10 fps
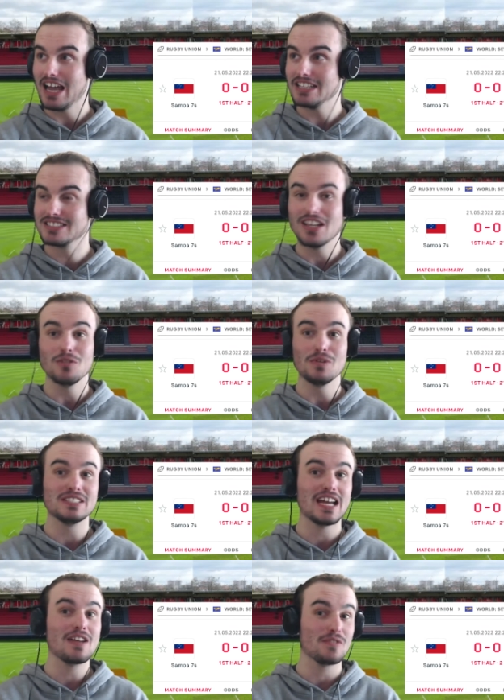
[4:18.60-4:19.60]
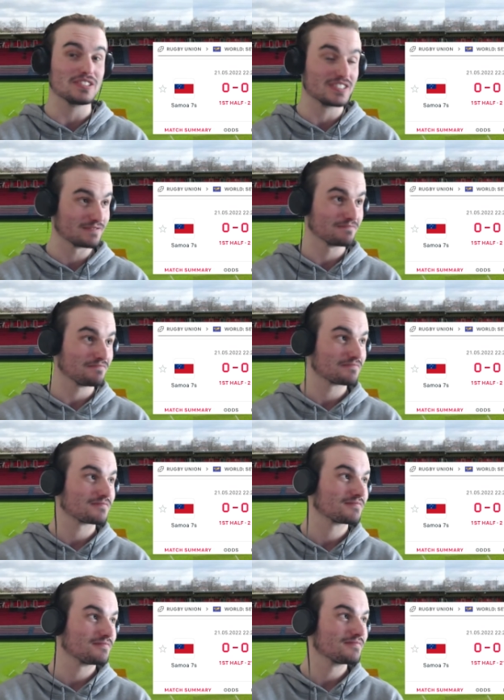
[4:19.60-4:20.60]
Sullivan Davids
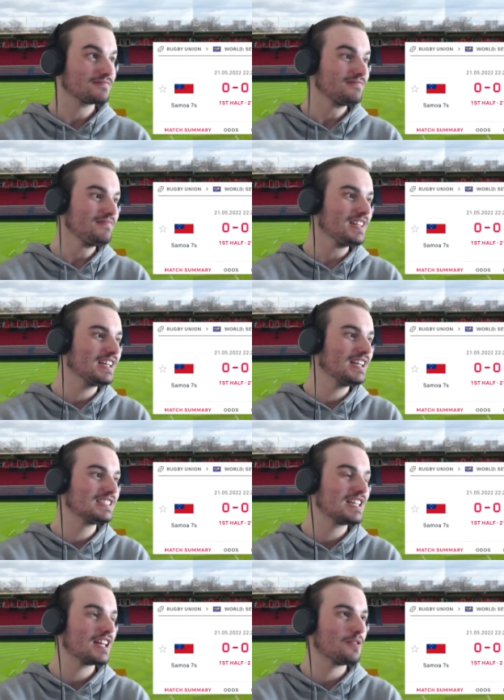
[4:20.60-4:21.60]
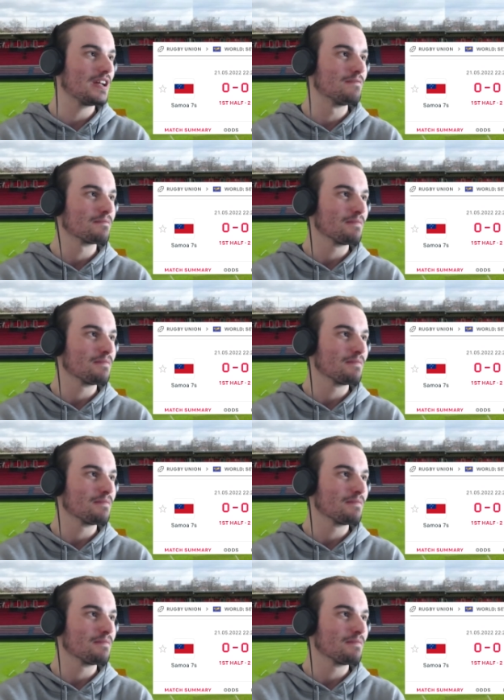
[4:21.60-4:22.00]
is the other one.